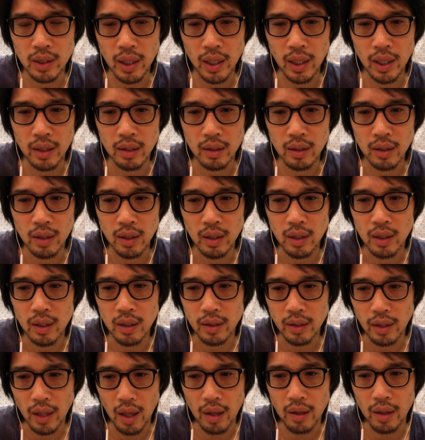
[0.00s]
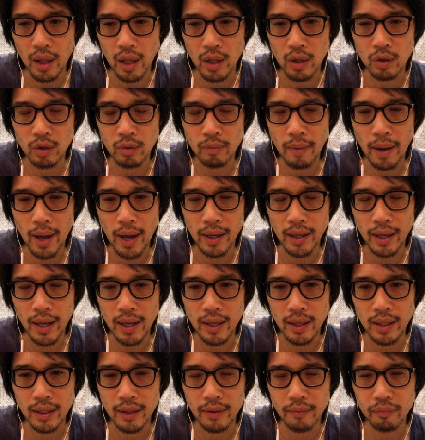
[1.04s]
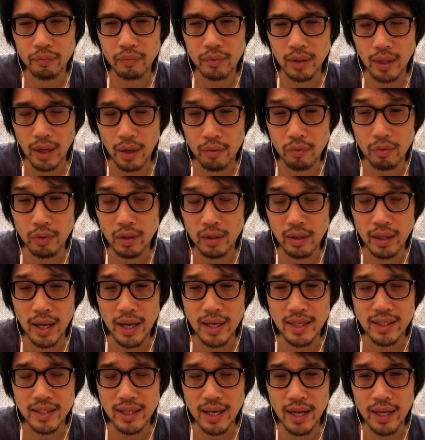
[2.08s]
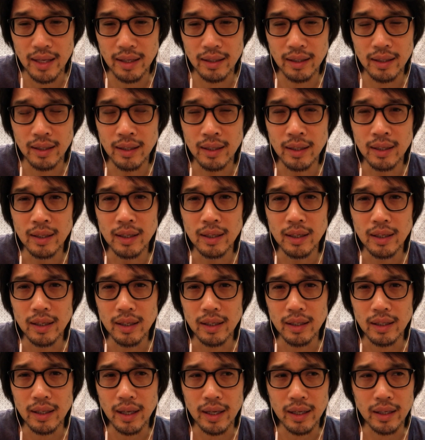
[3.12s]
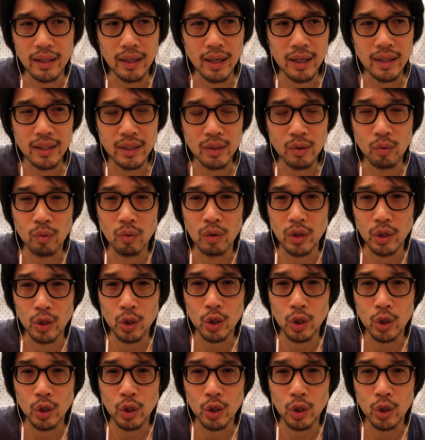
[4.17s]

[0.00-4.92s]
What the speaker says: And now that I look back at it, I realized that like I didn't want to